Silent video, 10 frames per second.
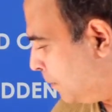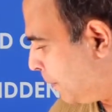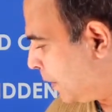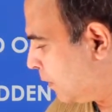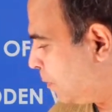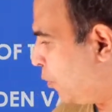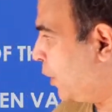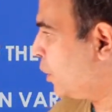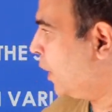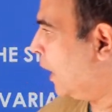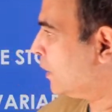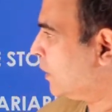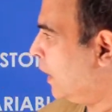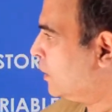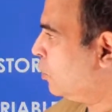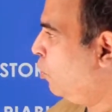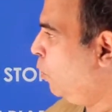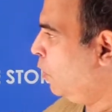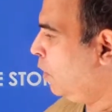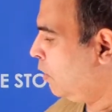picking up the question as a
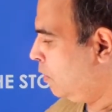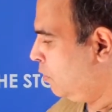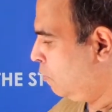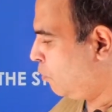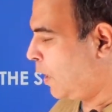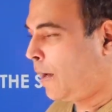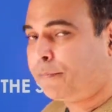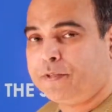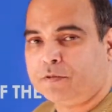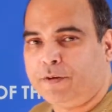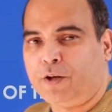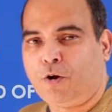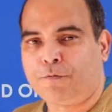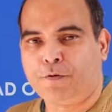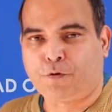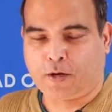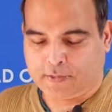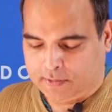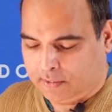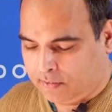whole, what happens very often, what I
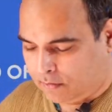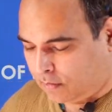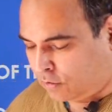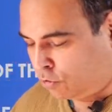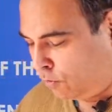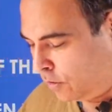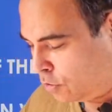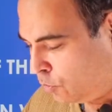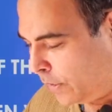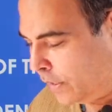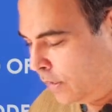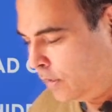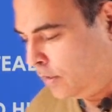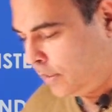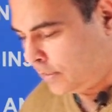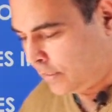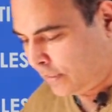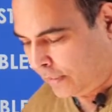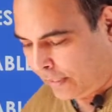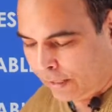see students doing, is that
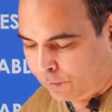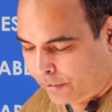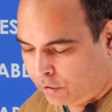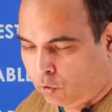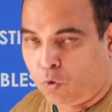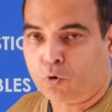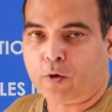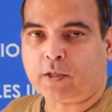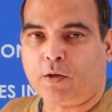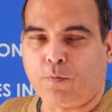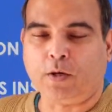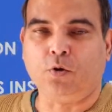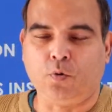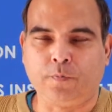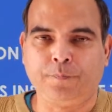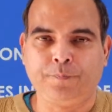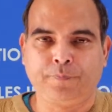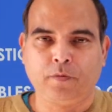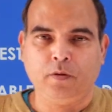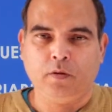they try to read the whole question at one go.
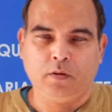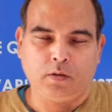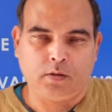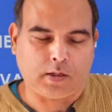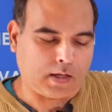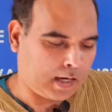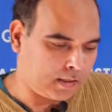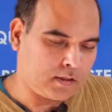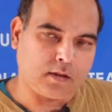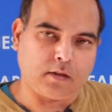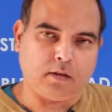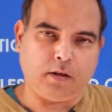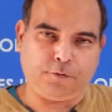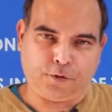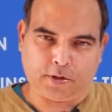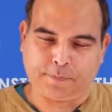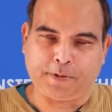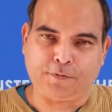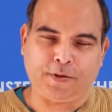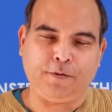The answer,
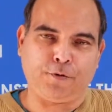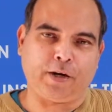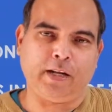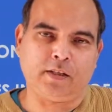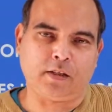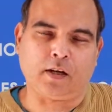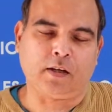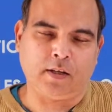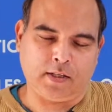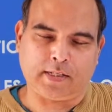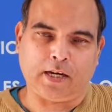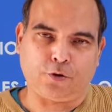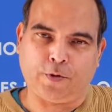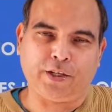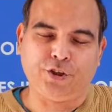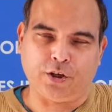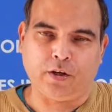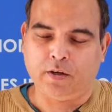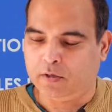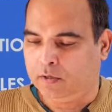specifically if you're getting stuck inside a question,
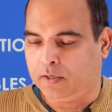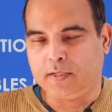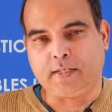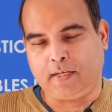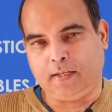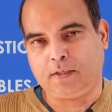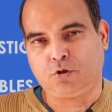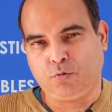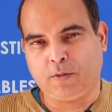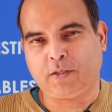is that there's too